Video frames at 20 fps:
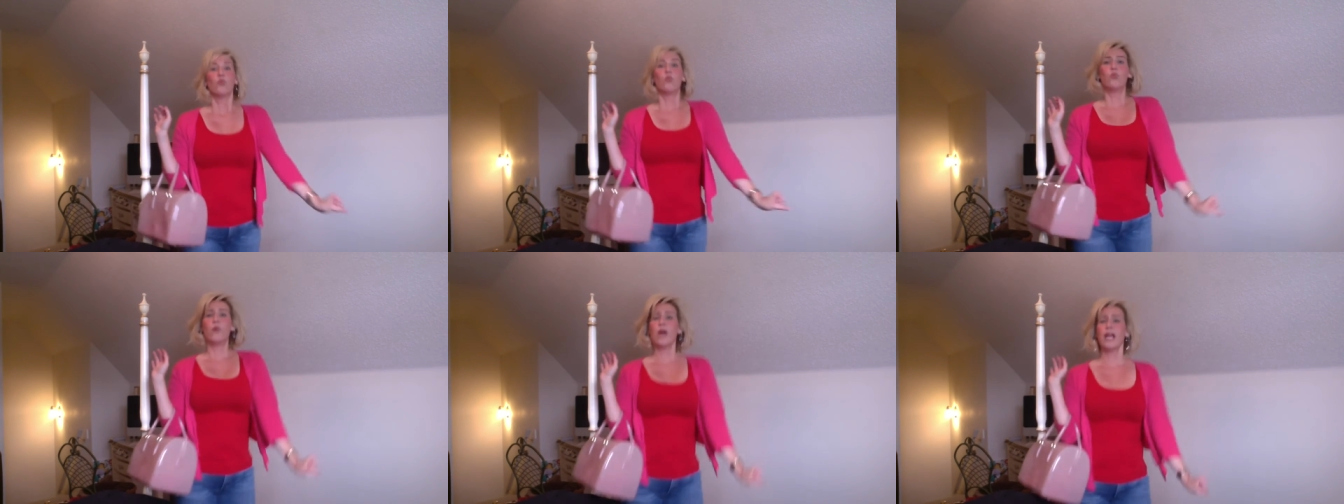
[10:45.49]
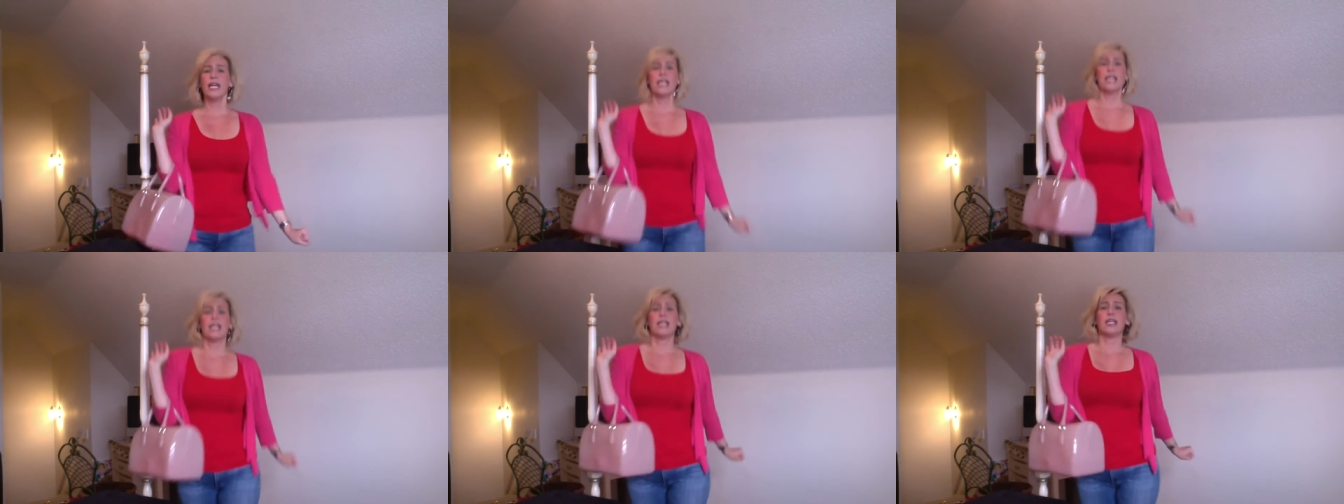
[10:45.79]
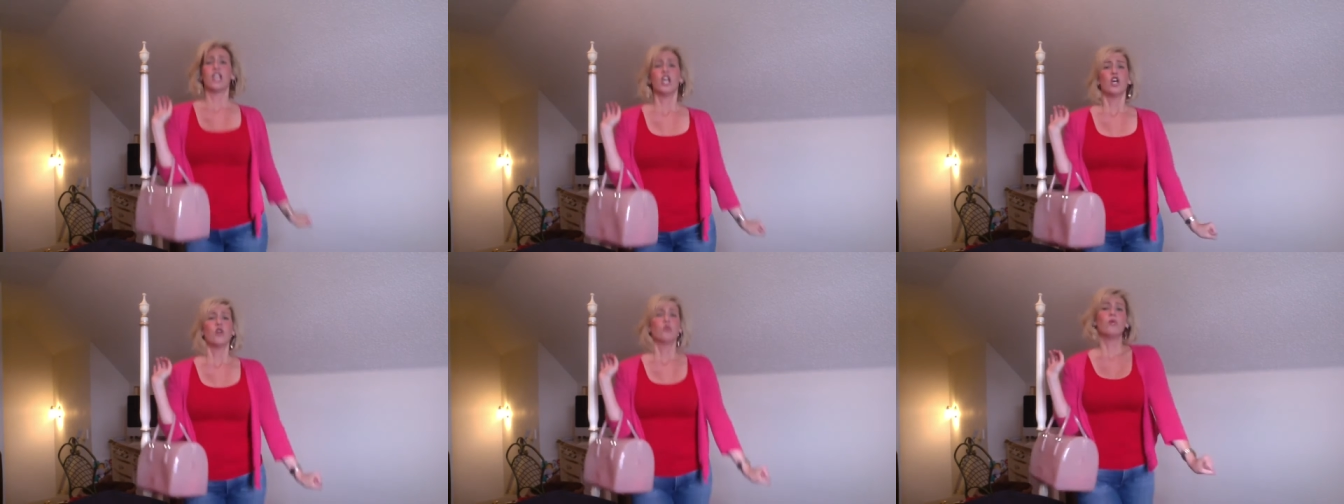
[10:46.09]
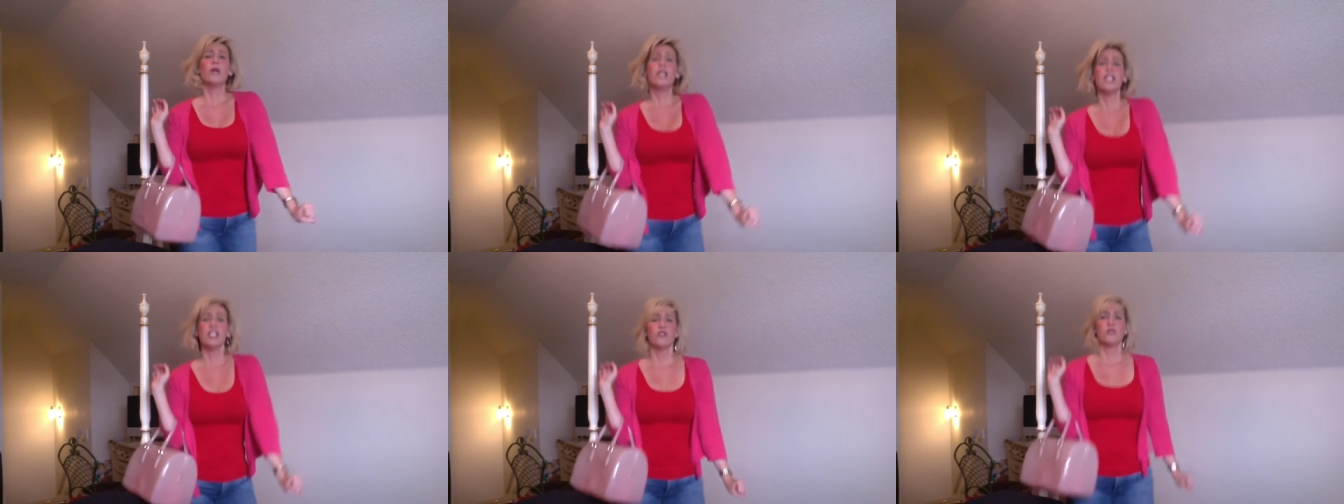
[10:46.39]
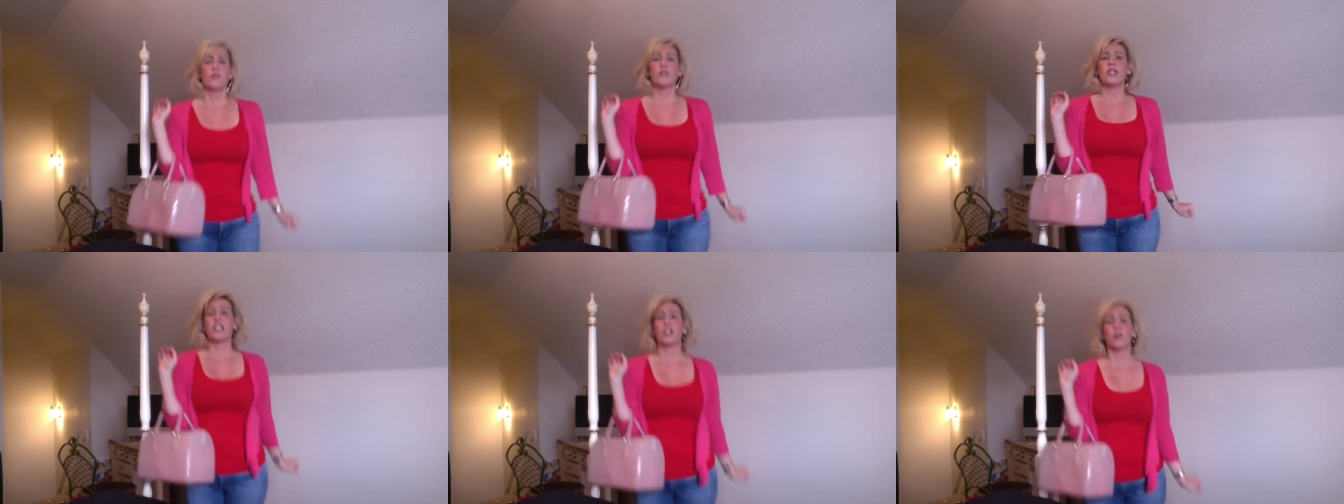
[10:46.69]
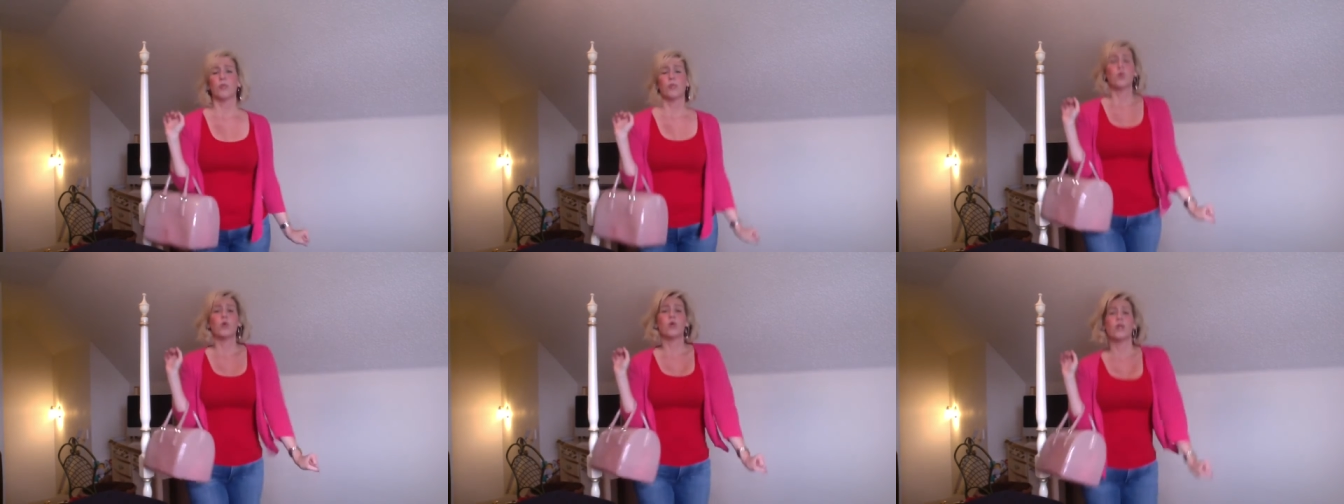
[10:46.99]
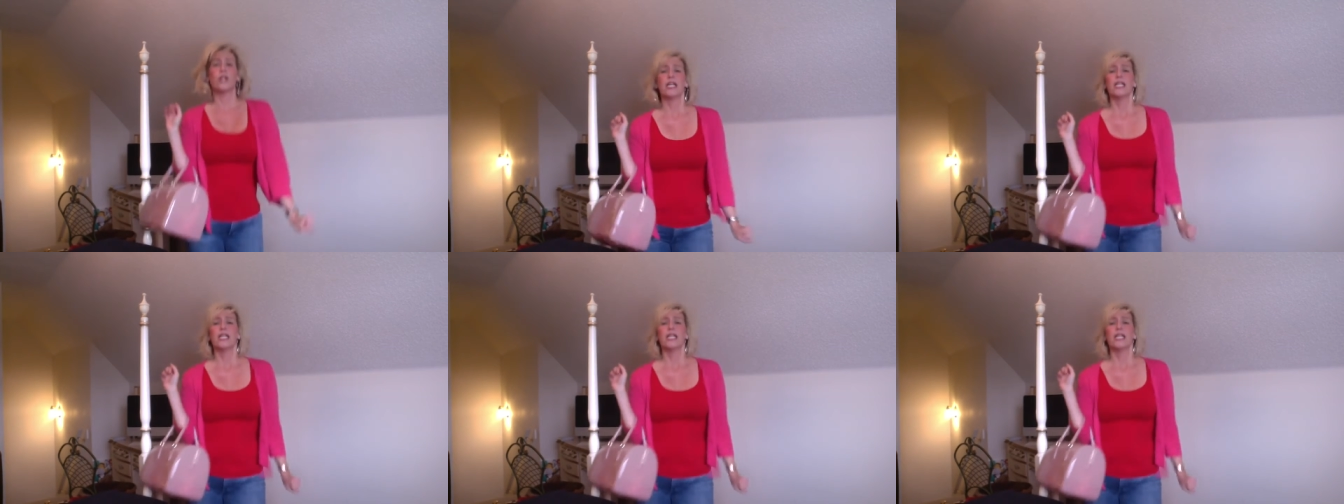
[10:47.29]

running, running through the airport,